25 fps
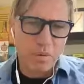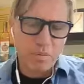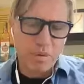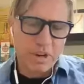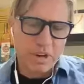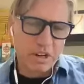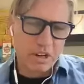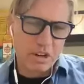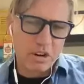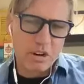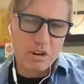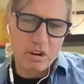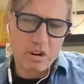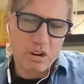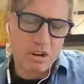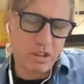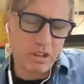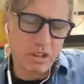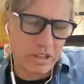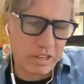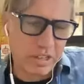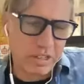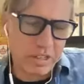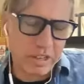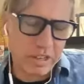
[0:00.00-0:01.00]
to bring Carl
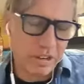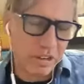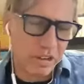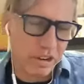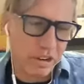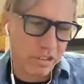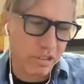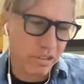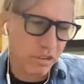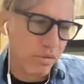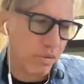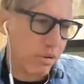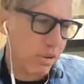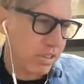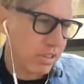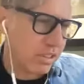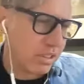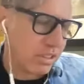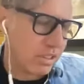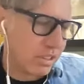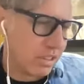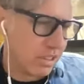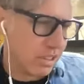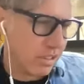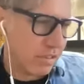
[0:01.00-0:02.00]
in here on the
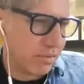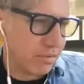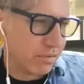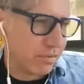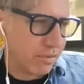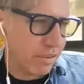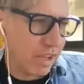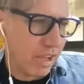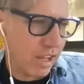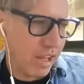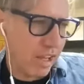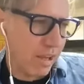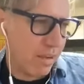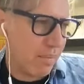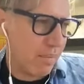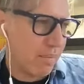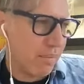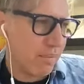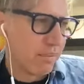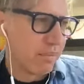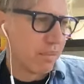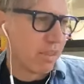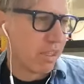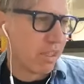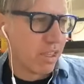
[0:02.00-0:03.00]
question of
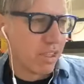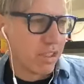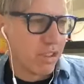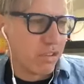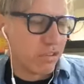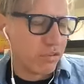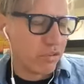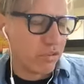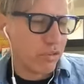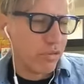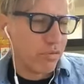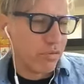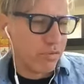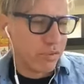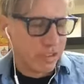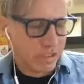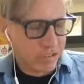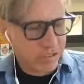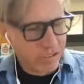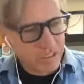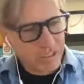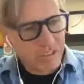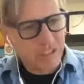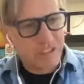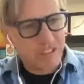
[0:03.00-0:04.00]
sort of the
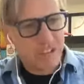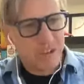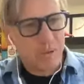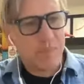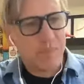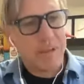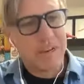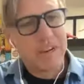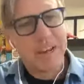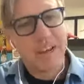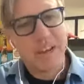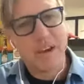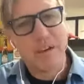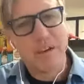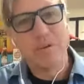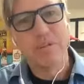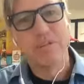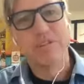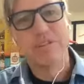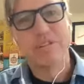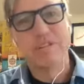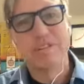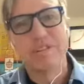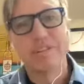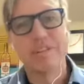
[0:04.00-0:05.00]
system and how
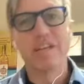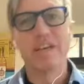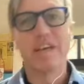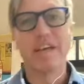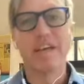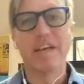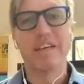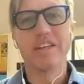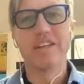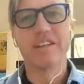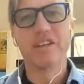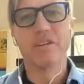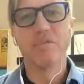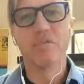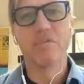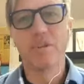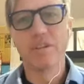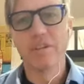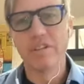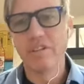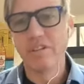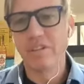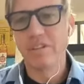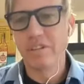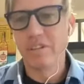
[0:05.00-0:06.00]
it's designed and what
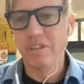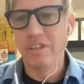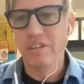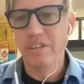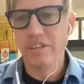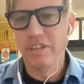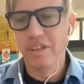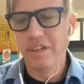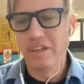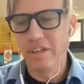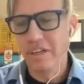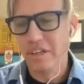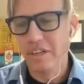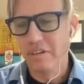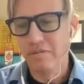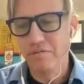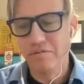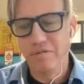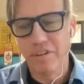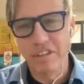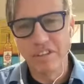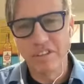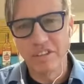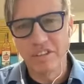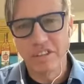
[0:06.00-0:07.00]
its
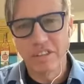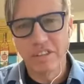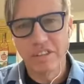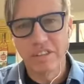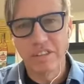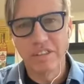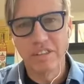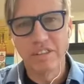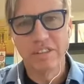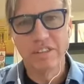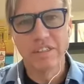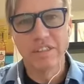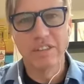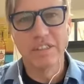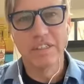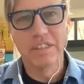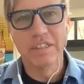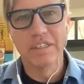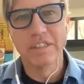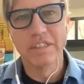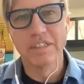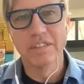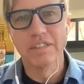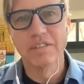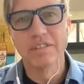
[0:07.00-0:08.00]
function
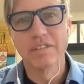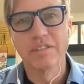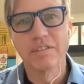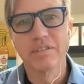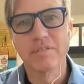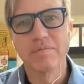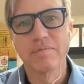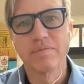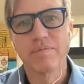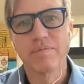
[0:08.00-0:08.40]
is.